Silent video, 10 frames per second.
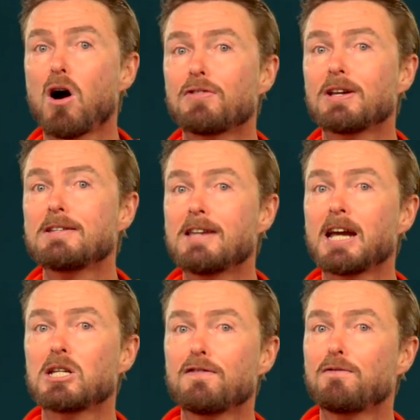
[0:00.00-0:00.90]
of the
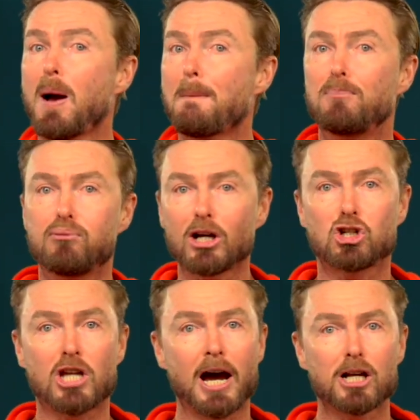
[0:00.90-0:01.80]
native
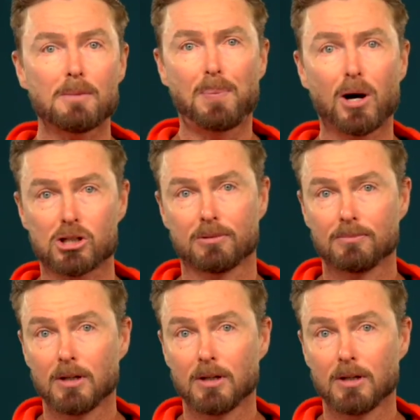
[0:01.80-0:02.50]
brush-tailed possum,